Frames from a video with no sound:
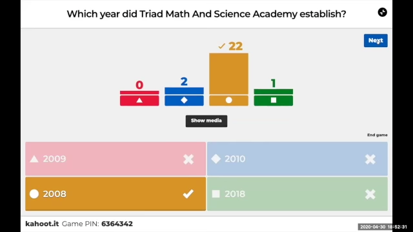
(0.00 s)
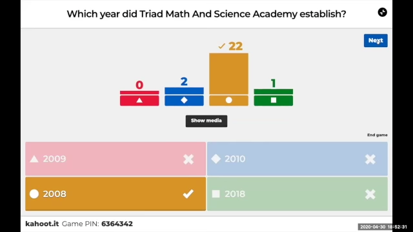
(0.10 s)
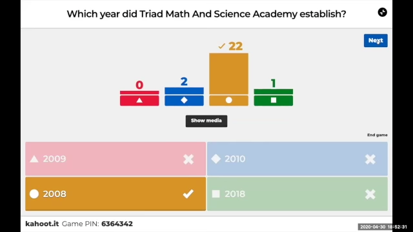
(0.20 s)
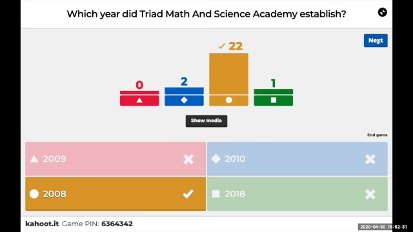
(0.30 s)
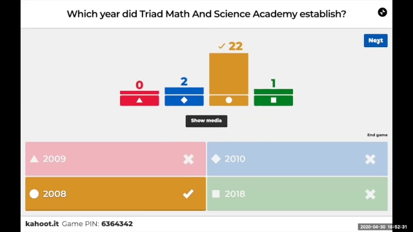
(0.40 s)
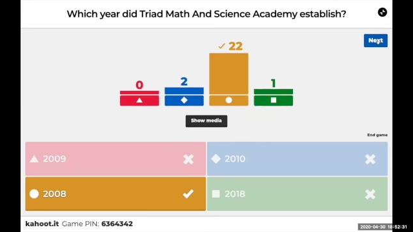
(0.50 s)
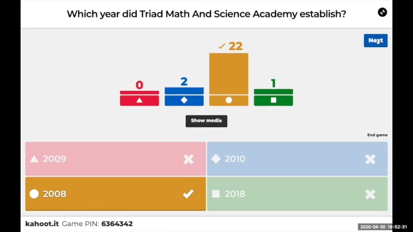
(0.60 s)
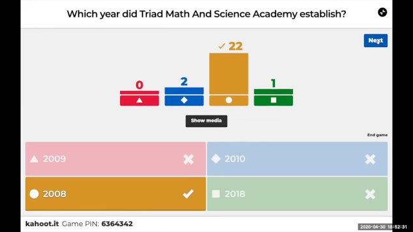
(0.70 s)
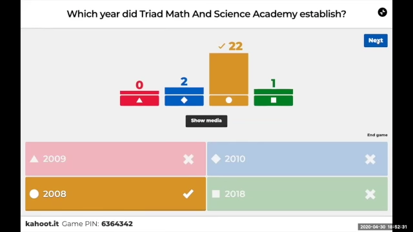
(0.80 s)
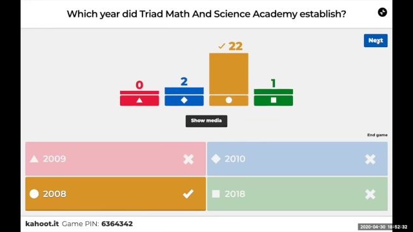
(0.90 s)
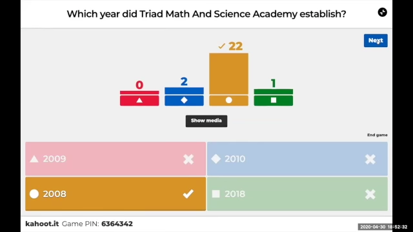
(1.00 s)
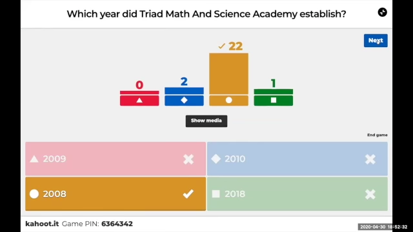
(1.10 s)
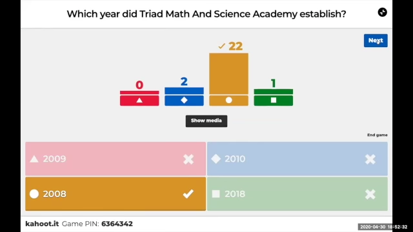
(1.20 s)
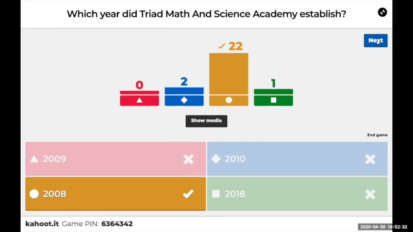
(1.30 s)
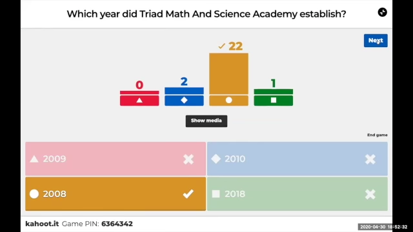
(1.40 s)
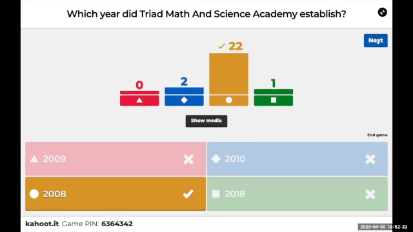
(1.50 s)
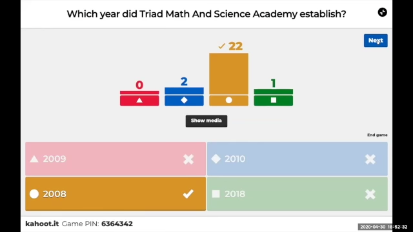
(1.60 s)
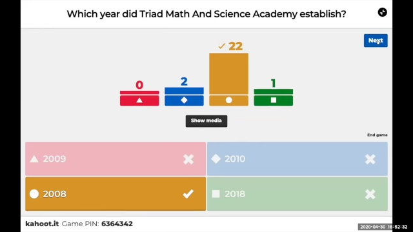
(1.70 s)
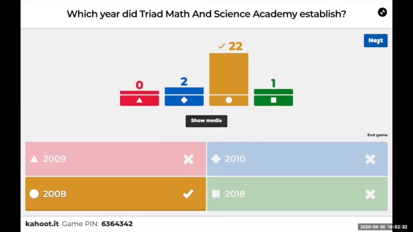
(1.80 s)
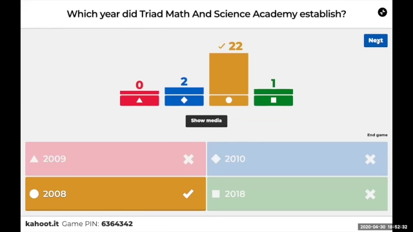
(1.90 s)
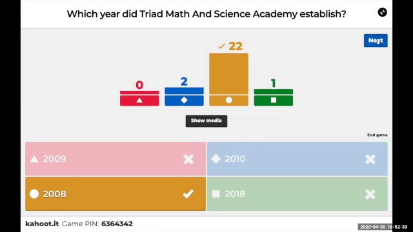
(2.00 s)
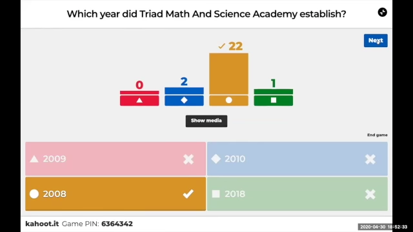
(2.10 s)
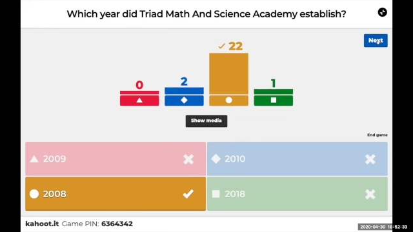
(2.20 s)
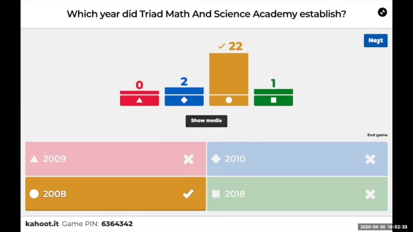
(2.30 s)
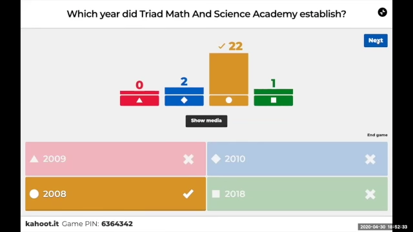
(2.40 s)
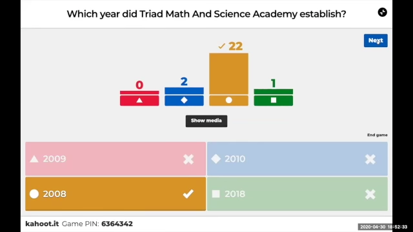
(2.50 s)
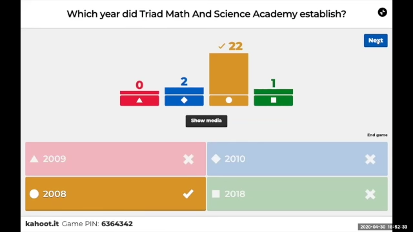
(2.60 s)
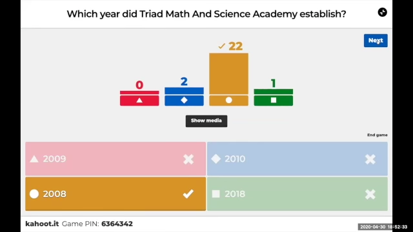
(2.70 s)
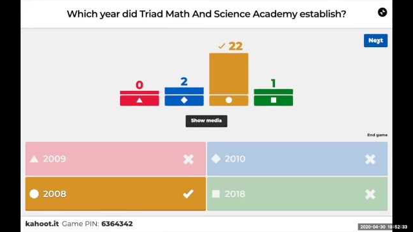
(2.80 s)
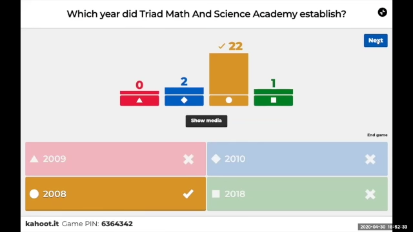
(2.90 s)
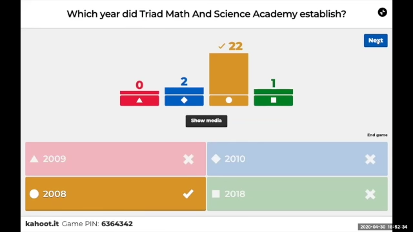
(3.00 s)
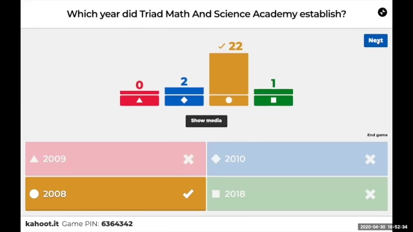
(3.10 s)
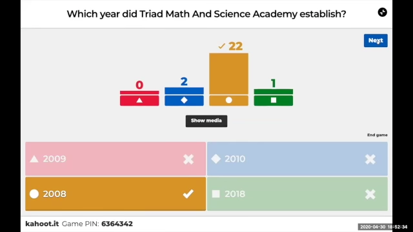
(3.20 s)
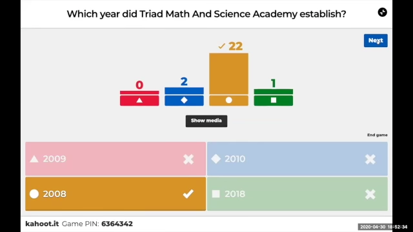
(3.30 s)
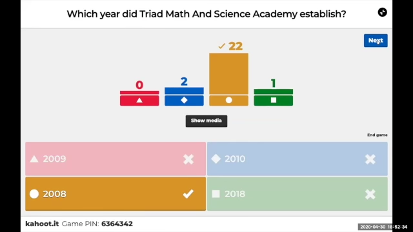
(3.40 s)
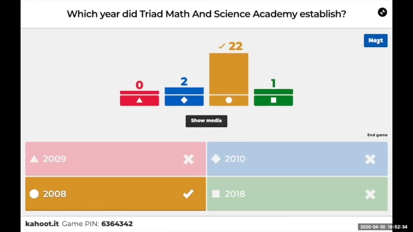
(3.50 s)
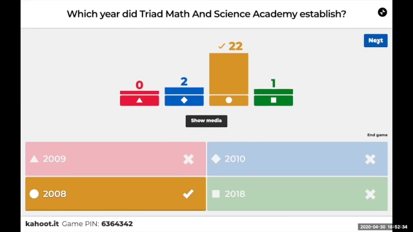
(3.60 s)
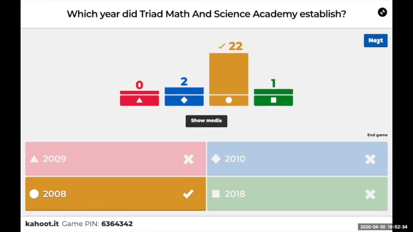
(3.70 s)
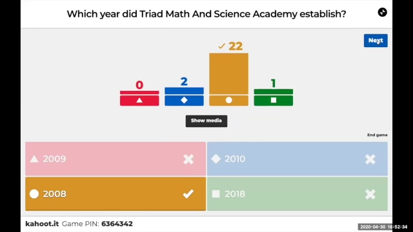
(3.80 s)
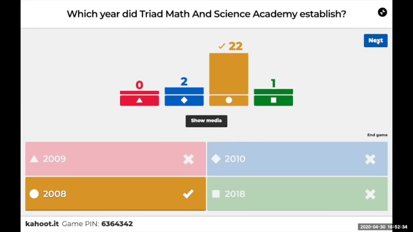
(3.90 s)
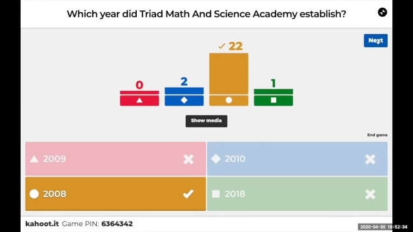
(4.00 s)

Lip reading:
[unreadable: no face in view]